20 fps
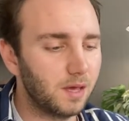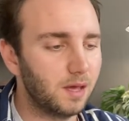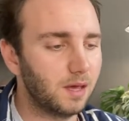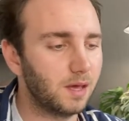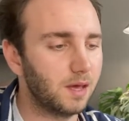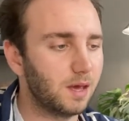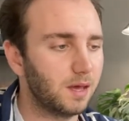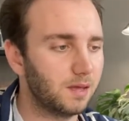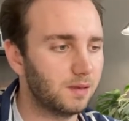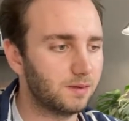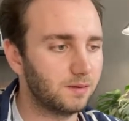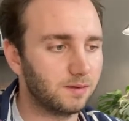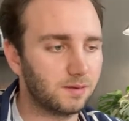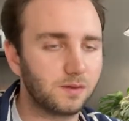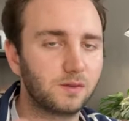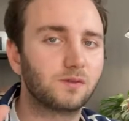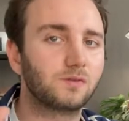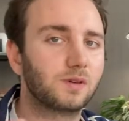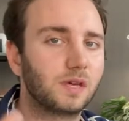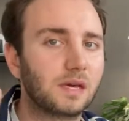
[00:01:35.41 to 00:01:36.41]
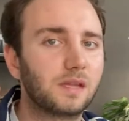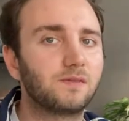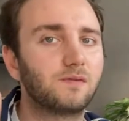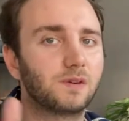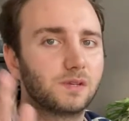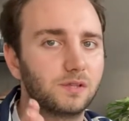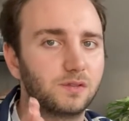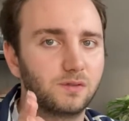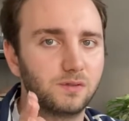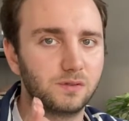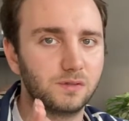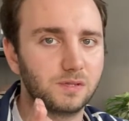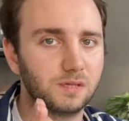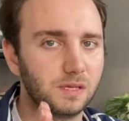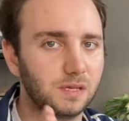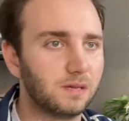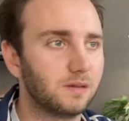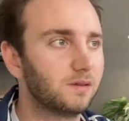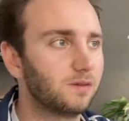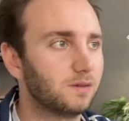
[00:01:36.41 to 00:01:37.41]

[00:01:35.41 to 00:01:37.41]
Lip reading: and you get what you see.